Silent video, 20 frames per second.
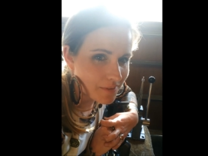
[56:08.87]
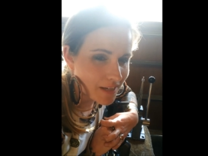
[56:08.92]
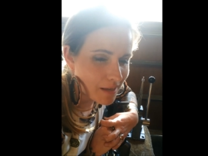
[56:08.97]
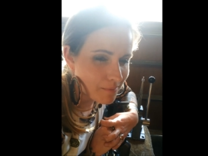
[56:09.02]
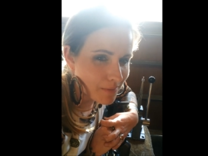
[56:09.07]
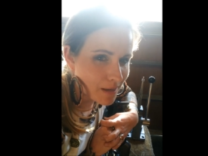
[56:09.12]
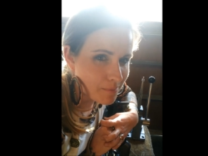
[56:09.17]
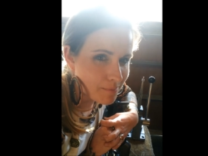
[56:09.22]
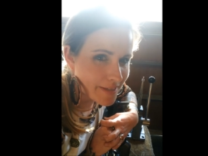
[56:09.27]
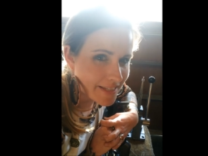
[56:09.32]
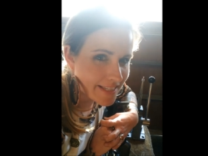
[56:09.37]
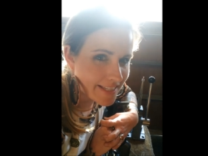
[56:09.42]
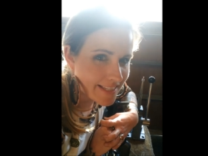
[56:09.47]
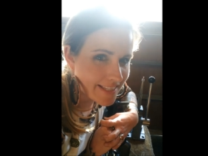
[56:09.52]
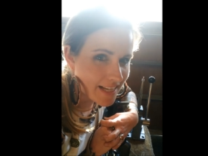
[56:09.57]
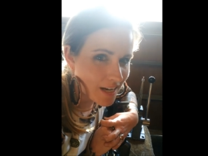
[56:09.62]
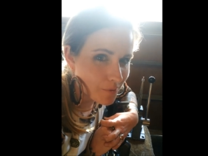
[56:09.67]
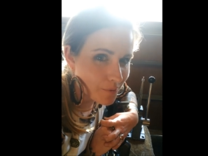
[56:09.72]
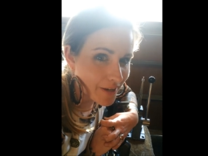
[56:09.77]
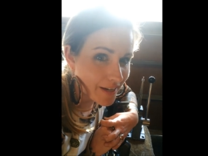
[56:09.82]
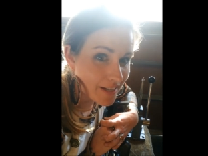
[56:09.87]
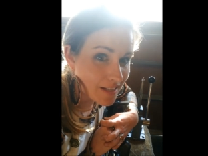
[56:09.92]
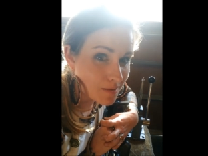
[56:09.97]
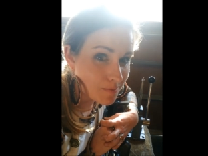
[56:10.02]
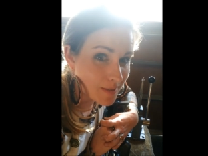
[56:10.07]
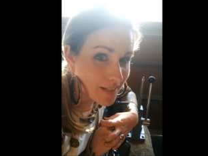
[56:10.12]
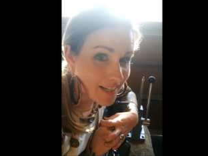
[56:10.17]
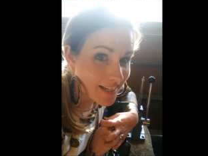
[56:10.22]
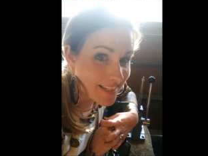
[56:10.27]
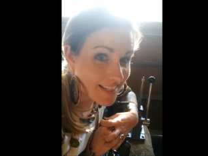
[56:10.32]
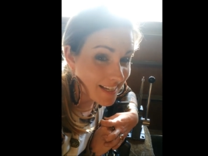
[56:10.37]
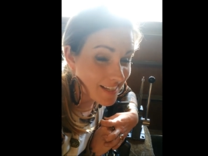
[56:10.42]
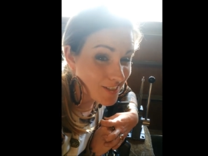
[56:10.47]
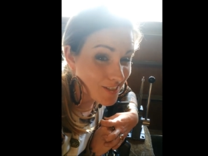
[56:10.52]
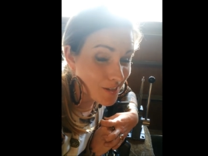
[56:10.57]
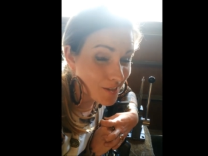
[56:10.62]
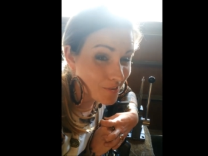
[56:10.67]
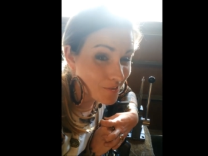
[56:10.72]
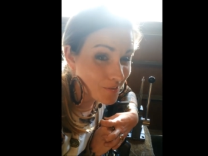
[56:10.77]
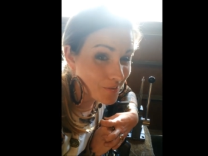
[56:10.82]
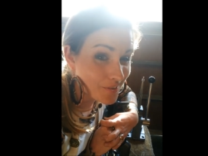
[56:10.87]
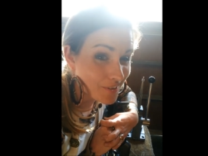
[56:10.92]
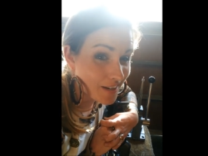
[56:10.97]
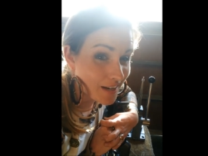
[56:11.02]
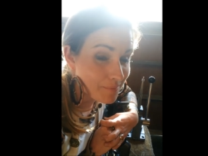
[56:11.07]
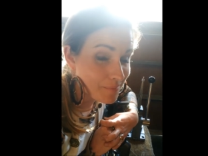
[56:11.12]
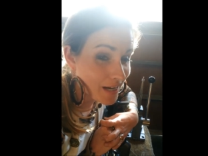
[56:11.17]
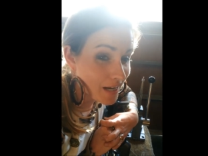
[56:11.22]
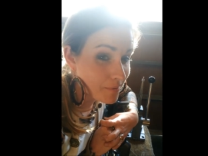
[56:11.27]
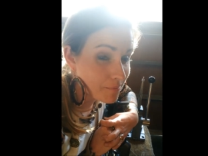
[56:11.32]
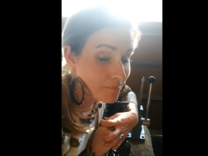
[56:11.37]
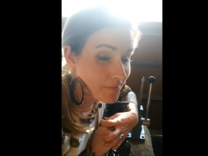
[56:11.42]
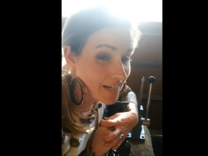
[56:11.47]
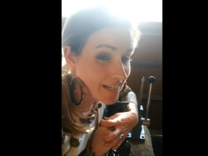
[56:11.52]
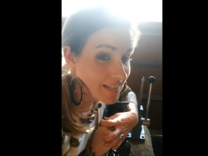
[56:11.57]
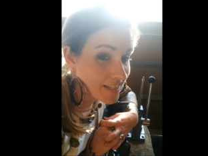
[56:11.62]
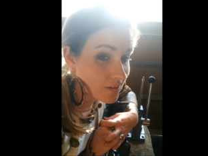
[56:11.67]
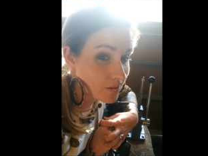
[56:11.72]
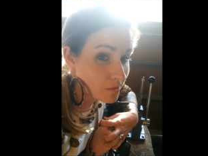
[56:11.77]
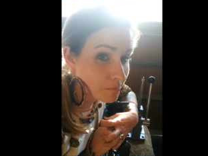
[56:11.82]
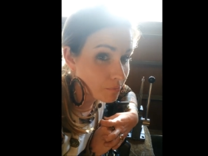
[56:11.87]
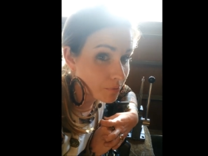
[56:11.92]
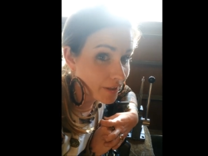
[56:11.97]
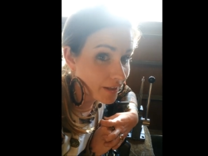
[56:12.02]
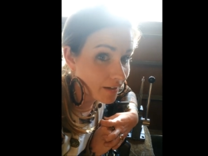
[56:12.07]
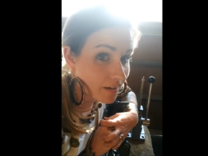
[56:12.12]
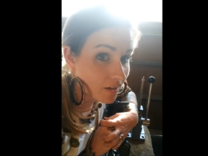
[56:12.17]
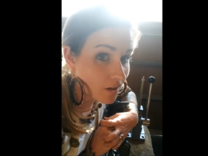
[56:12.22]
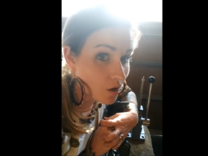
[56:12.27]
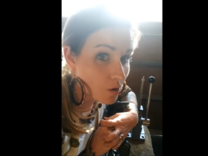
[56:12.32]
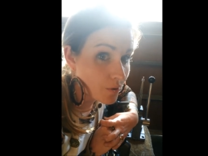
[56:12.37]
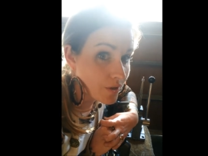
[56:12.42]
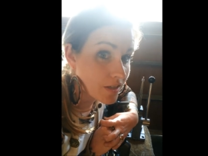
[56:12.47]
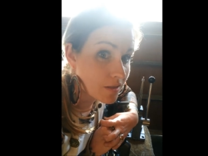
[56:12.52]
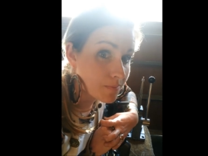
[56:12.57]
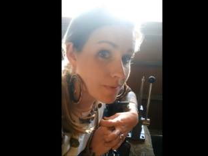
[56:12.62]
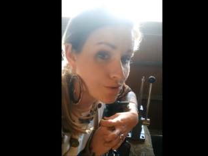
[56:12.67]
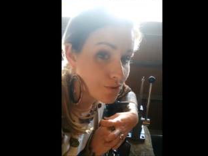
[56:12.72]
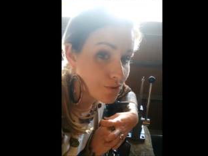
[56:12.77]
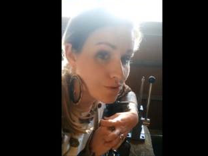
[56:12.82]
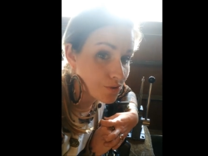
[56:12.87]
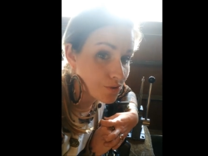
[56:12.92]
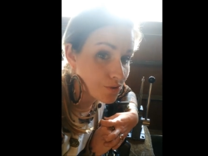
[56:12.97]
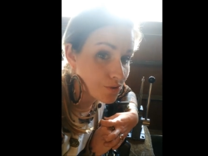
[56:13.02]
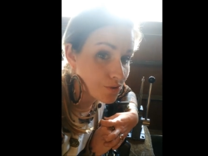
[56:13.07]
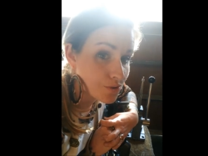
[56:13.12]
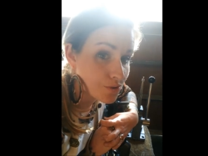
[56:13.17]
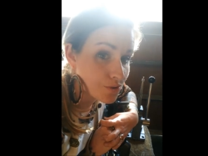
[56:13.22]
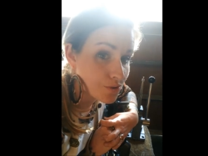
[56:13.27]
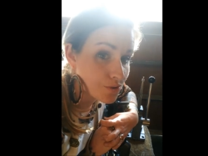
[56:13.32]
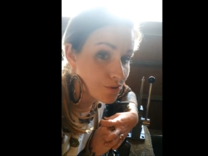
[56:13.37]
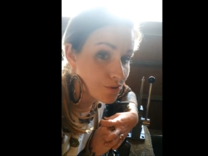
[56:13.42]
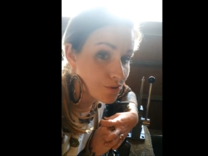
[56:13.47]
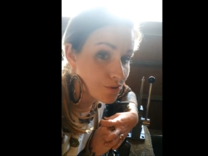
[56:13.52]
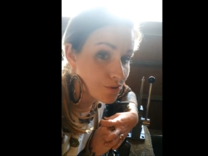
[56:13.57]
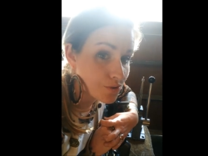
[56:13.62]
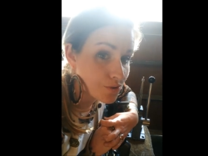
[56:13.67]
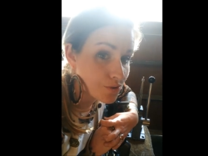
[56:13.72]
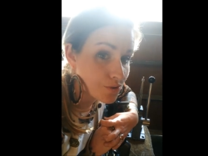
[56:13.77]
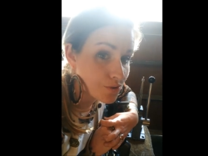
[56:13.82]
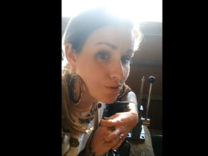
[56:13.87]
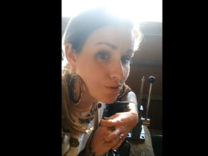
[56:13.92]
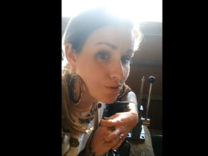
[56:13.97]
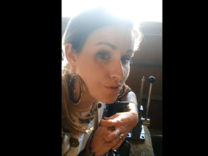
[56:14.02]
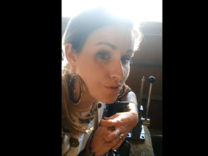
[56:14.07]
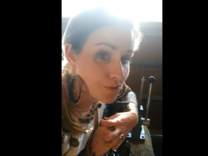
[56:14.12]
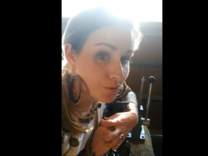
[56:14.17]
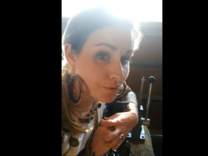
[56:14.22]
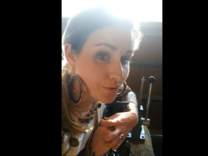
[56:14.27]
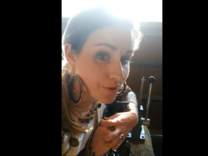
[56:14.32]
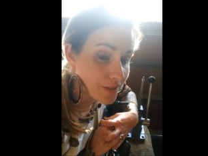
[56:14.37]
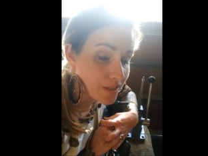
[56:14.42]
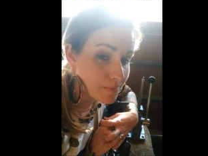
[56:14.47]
name my business that way is because I don't, I'm not necessarily plan on always being restricted to jewelry